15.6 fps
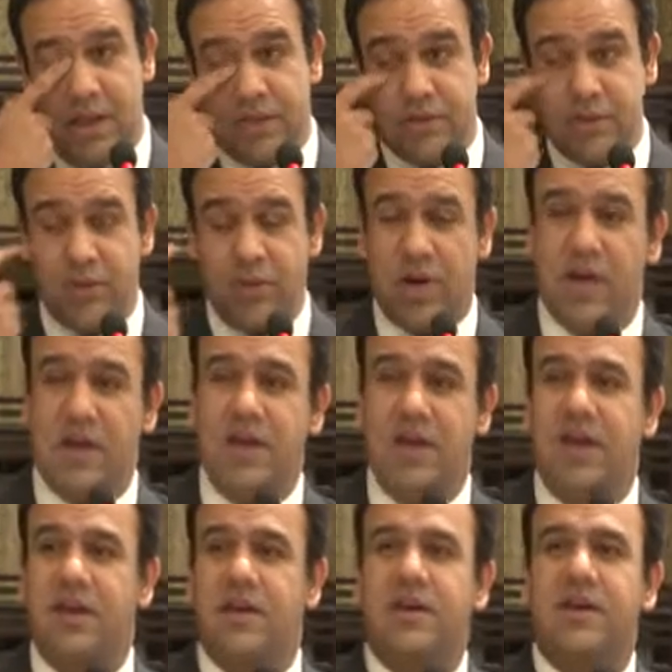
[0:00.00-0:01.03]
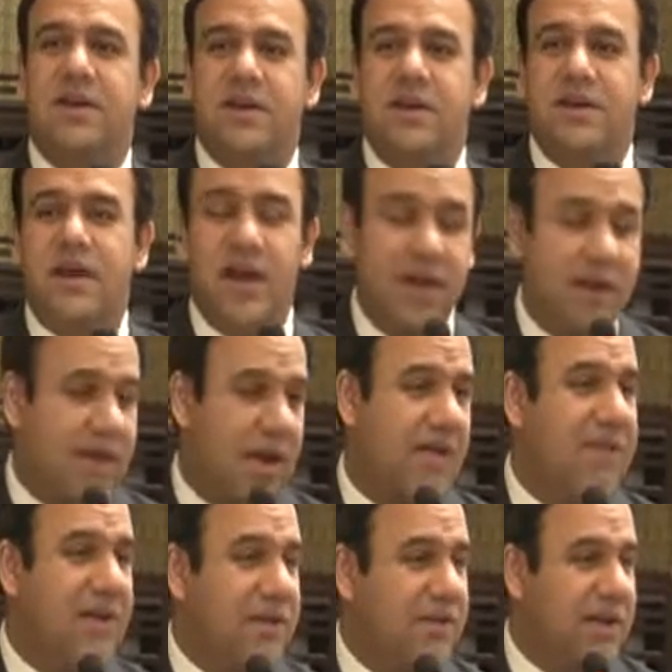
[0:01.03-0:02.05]
So I
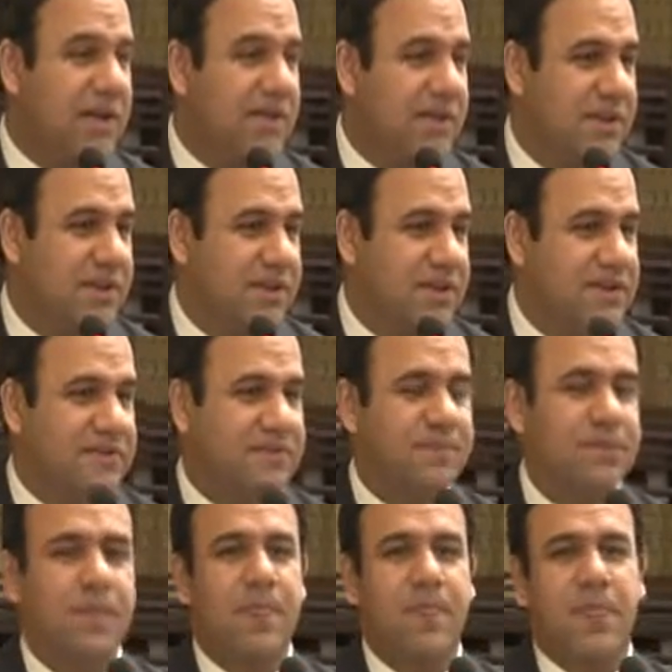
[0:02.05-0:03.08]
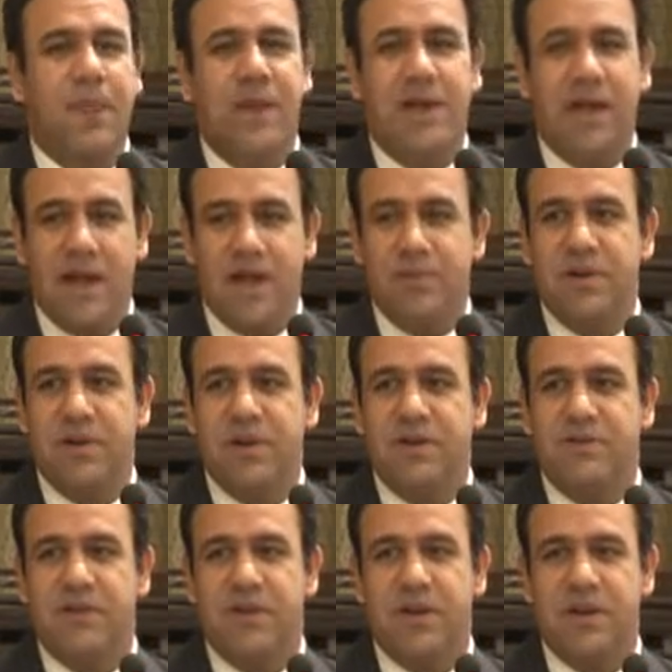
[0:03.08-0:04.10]
heavily believe in this. I
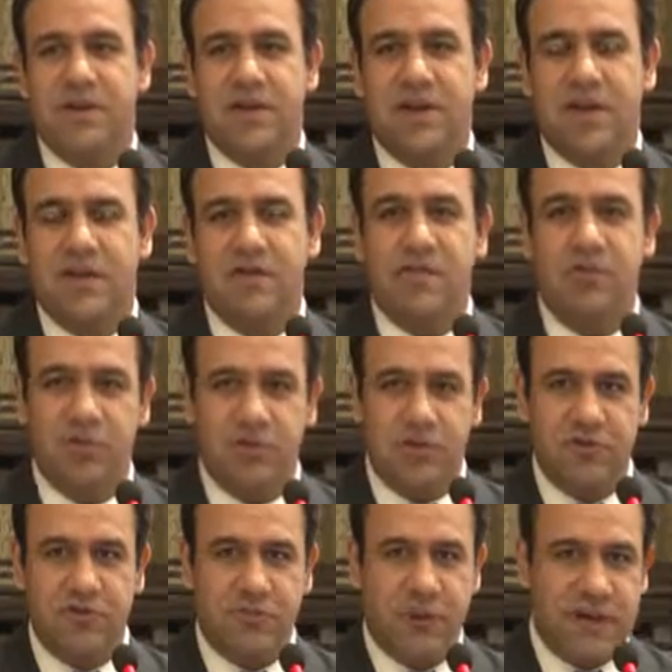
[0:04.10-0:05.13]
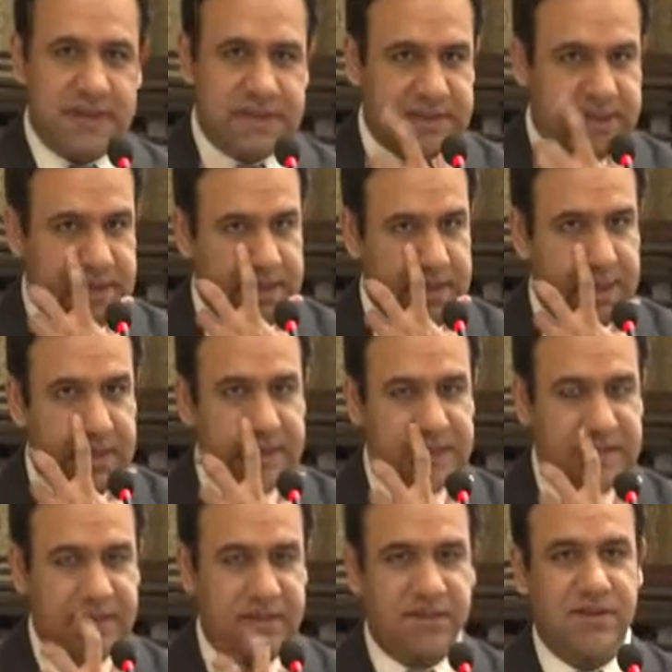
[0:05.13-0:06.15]
believe that the future of Pakistan
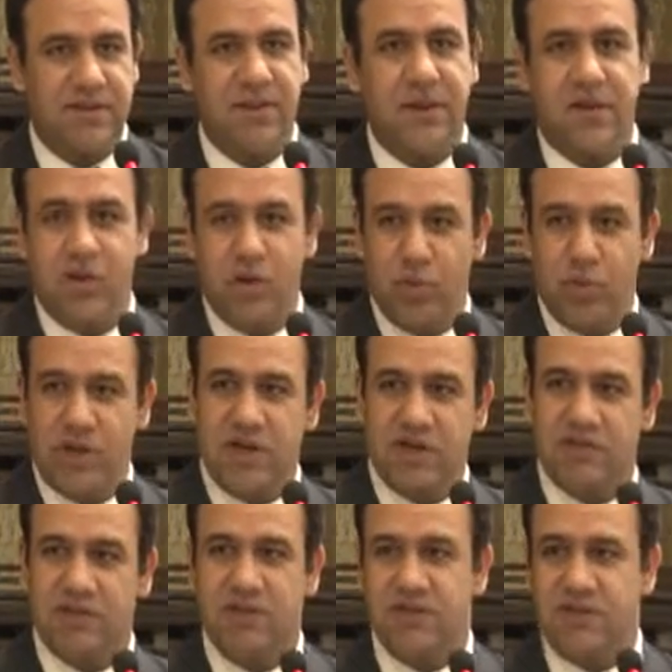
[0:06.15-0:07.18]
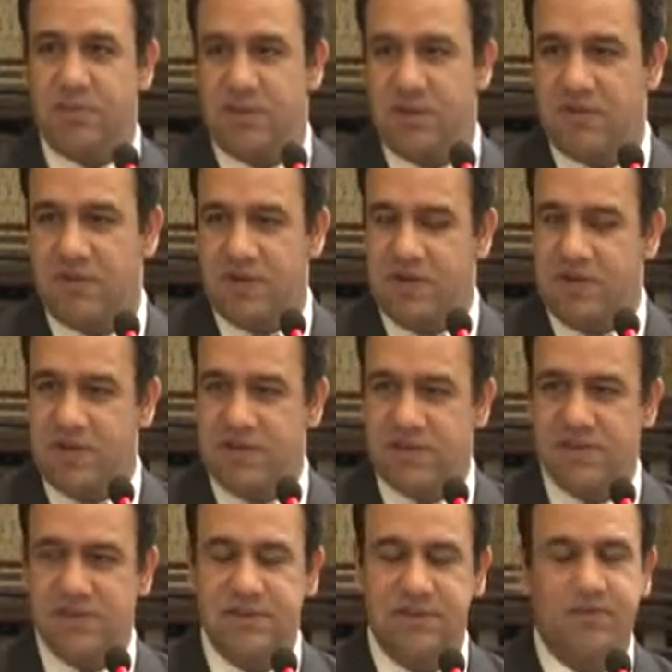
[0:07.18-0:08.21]
lies in innovative, disruptive
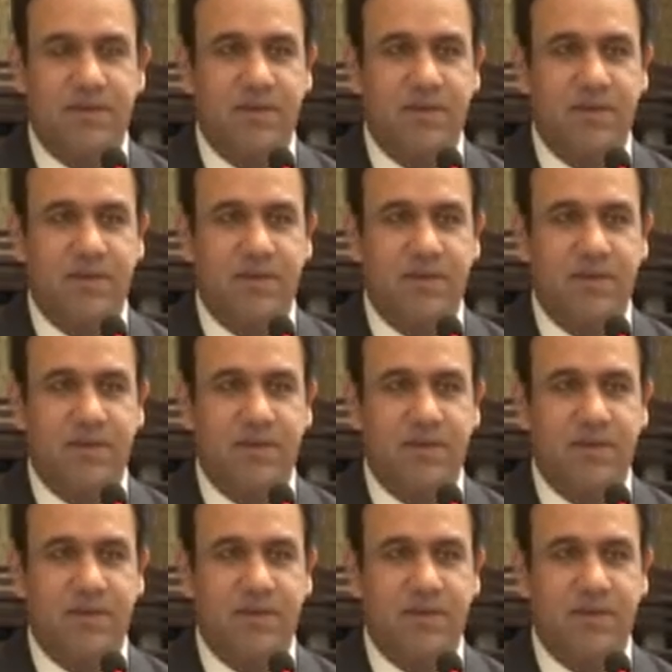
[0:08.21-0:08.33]
ideas.